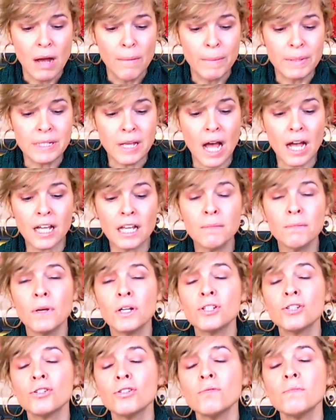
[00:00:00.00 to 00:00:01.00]
Maitake
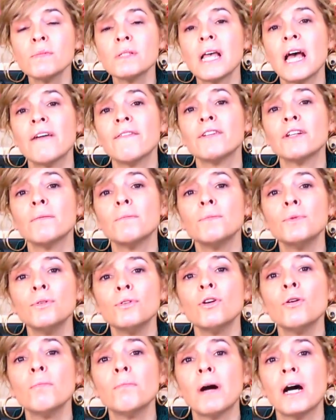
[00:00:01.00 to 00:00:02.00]
mushrooms have an
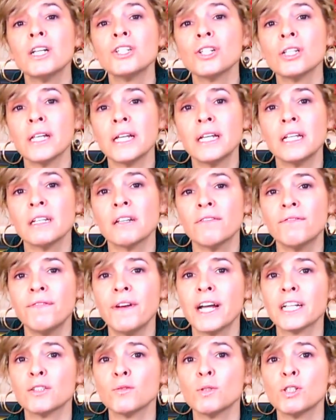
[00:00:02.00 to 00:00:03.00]
immunomodulating
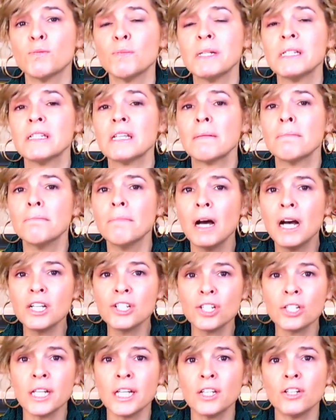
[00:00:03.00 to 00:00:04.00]
effect, which means they
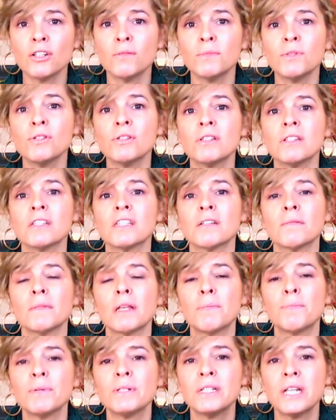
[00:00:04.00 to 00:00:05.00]
modulate your immune system,
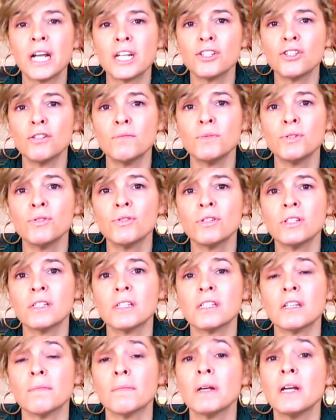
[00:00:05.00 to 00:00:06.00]
they protect your immune
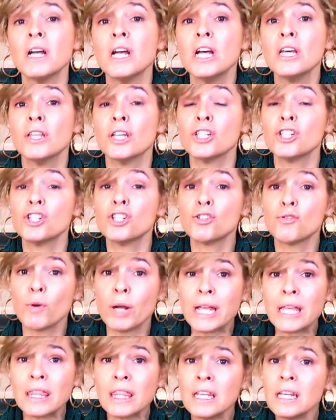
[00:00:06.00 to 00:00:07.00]
system, they
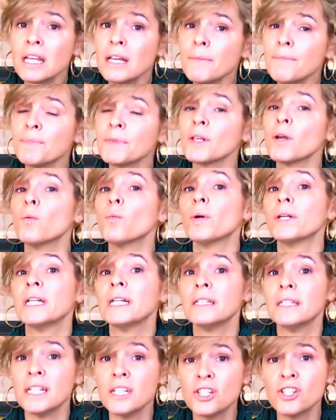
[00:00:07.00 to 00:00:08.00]
strengthen it, when
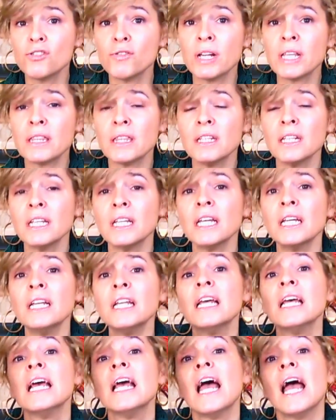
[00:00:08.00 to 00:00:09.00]
it needs strengthening
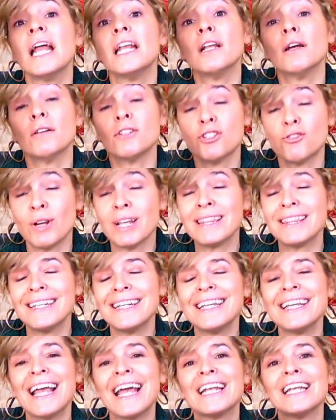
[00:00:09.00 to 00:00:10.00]
it and
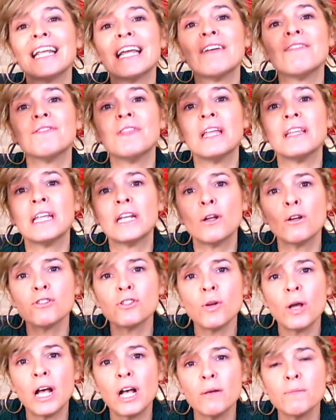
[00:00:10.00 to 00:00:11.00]
strengthening and, if, and it
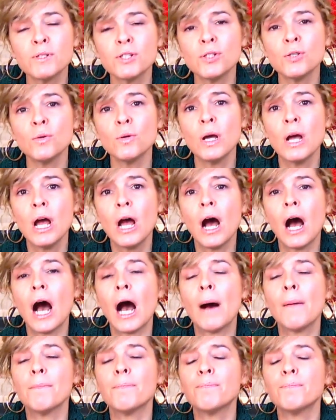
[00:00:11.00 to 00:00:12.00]
also helps to
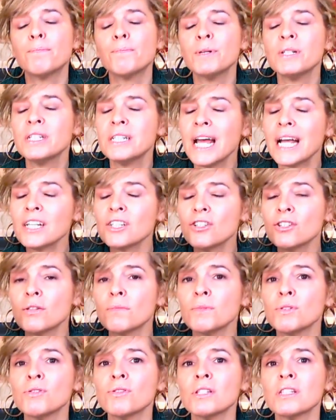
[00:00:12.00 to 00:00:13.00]
um, protect your
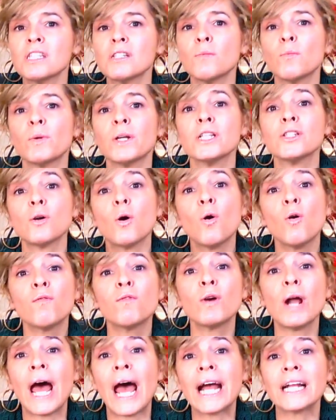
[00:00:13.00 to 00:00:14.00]
immune system when it's
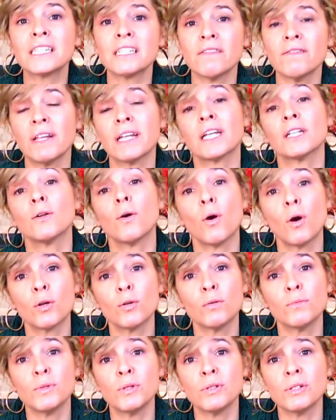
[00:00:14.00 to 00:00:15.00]
overactive like in
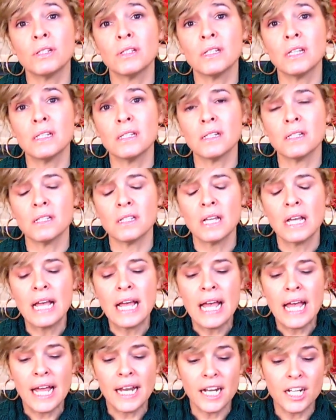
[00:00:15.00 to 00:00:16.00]
autoimmune diseases
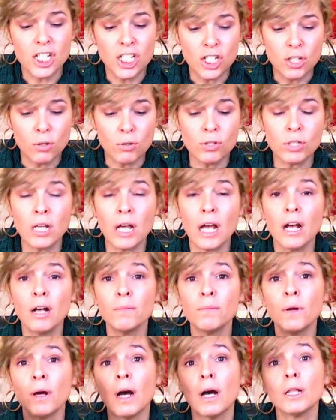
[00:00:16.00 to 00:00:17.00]
it has shown to
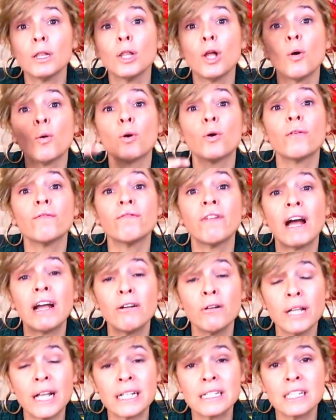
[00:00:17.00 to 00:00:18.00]
help uh, lower viral